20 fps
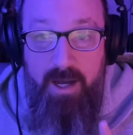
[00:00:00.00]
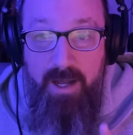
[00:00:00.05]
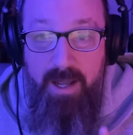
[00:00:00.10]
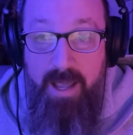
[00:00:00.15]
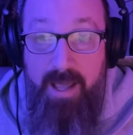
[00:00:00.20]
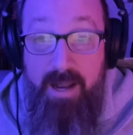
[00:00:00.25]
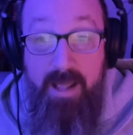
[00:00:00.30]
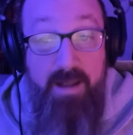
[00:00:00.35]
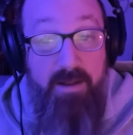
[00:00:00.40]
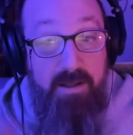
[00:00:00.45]
uh,
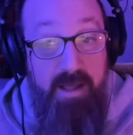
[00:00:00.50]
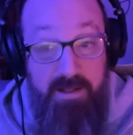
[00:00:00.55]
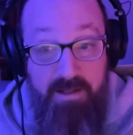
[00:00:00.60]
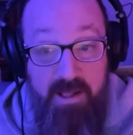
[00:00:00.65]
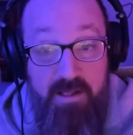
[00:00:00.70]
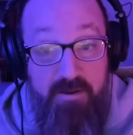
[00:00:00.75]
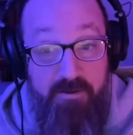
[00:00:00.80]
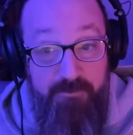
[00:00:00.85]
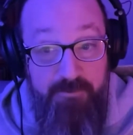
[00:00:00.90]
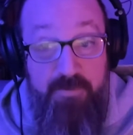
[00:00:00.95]
and at,
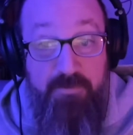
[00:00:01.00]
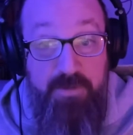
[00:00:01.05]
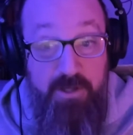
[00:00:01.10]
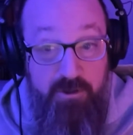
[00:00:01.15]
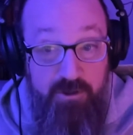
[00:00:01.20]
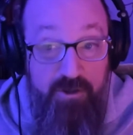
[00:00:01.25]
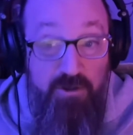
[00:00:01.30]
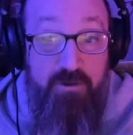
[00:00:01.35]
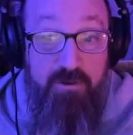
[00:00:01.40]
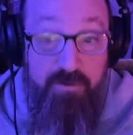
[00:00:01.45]
and at
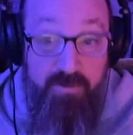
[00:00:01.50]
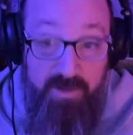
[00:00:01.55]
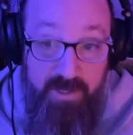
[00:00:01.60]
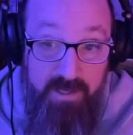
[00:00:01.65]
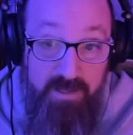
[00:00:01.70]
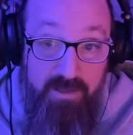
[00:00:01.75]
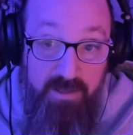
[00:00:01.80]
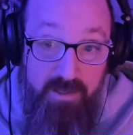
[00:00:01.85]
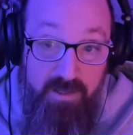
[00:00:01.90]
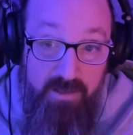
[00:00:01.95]
fifty-two,
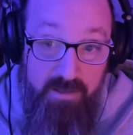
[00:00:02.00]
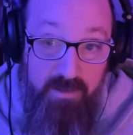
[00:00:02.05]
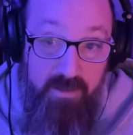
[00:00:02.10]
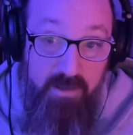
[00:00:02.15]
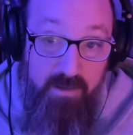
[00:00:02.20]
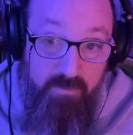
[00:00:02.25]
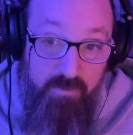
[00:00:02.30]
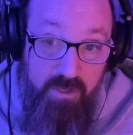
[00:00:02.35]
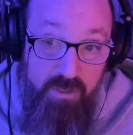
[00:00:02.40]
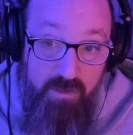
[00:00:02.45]
it, it
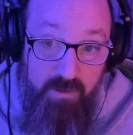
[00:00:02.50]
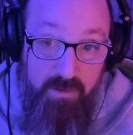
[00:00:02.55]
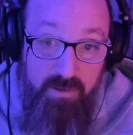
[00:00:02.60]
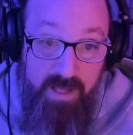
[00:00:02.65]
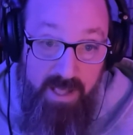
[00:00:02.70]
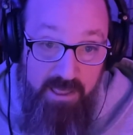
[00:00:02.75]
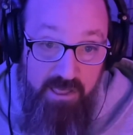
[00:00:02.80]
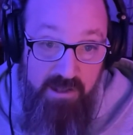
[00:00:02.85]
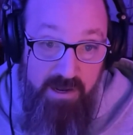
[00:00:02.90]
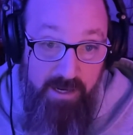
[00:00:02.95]
it was a
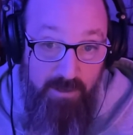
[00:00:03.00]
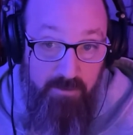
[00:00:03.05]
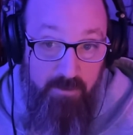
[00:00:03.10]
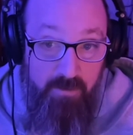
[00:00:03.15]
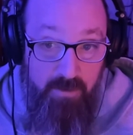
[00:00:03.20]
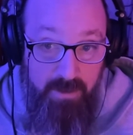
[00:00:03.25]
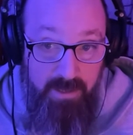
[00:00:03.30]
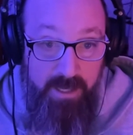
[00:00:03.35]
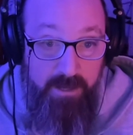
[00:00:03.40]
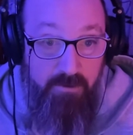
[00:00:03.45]
lesson I
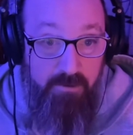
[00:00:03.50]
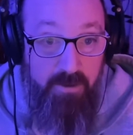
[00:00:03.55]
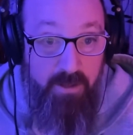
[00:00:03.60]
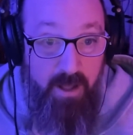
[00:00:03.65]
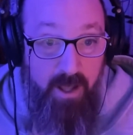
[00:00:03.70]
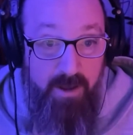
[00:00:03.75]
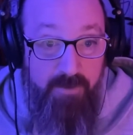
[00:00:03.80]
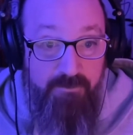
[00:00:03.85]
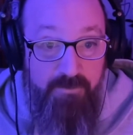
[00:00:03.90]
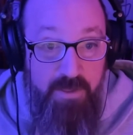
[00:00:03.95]
learned later in
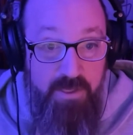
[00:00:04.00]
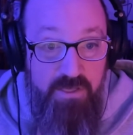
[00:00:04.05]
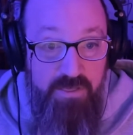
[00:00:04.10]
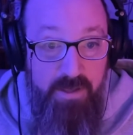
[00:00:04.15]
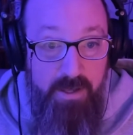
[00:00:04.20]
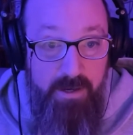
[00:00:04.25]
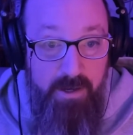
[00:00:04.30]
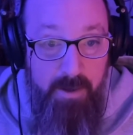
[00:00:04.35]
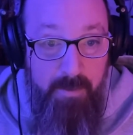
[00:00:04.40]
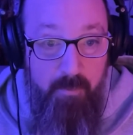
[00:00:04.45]
life is
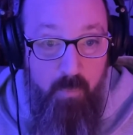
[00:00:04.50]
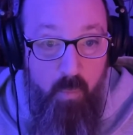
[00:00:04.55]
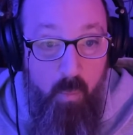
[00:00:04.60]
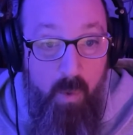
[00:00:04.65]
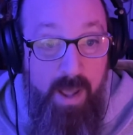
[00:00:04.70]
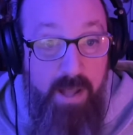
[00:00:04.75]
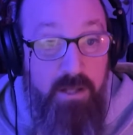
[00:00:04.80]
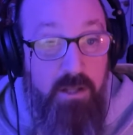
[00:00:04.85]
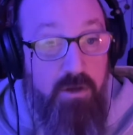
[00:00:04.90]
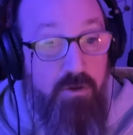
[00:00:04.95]
that um,
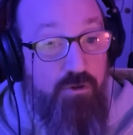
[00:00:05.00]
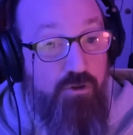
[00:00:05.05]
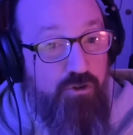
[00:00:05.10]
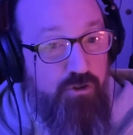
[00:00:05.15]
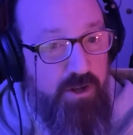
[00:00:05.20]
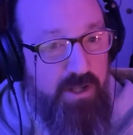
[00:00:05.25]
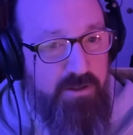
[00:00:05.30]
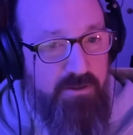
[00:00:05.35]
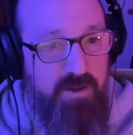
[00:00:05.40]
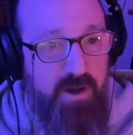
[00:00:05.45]
when you
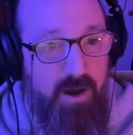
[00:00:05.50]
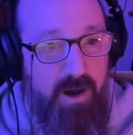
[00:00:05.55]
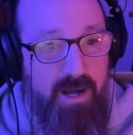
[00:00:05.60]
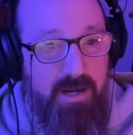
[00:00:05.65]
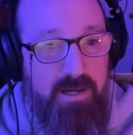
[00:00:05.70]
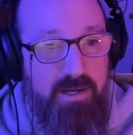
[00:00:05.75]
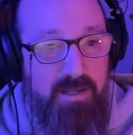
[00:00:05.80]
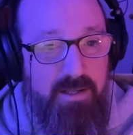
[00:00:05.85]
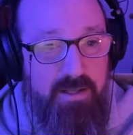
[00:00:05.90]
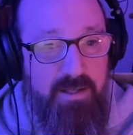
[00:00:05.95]
shit
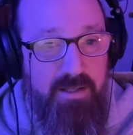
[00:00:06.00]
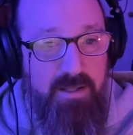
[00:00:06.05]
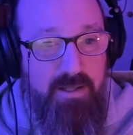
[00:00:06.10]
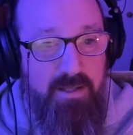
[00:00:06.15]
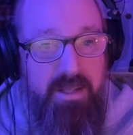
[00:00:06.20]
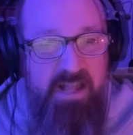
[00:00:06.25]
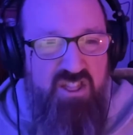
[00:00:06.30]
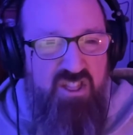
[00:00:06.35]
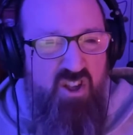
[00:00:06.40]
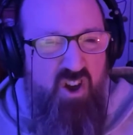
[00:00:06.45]
talk,
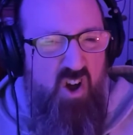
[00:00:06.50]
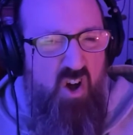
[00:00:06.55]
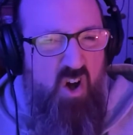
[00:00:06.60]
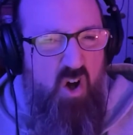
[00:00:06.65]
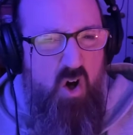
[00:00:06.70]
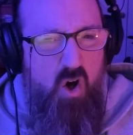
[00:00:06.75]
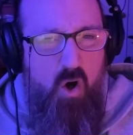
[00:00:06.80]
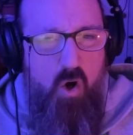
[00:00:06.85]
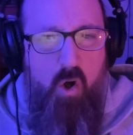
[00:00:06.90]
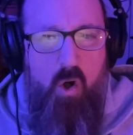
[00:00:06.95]
it's
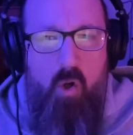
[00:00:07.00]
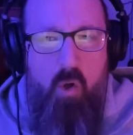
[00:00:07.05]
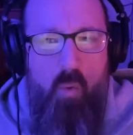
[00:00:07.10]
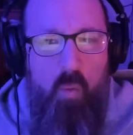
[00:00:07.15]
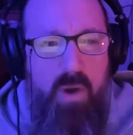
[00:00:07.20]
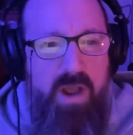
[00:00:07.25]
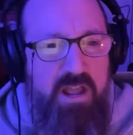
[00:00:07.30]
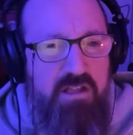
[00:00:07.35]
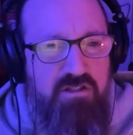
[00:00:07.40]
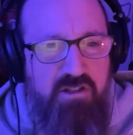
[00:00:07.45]

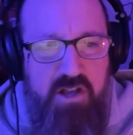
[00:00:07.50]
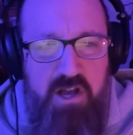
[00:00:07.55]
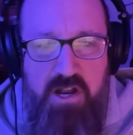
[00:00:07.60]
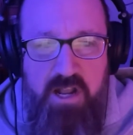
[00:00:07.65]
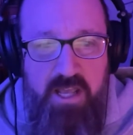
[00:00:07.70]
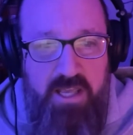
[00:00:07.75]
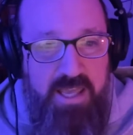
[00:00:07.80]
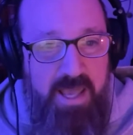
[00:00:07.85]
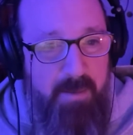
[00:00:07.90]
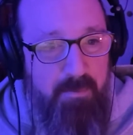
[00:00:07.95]
always
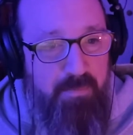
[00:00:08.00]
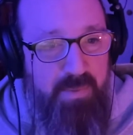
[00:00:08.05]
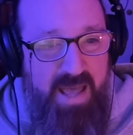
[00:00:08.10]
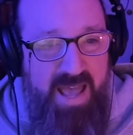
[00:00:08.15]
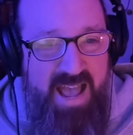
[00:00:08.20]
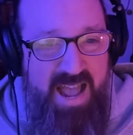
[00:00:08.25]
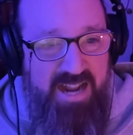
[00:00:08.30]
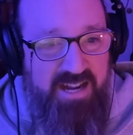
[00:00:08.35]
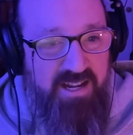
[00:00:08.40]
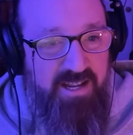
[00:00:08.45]
gonna get
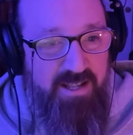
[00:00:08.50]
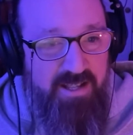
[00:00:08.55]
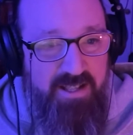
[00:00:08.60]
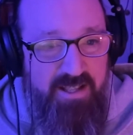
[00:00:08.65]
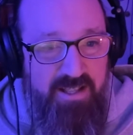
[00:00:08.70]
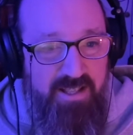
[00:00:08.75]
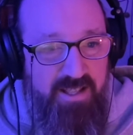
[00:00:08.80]
back.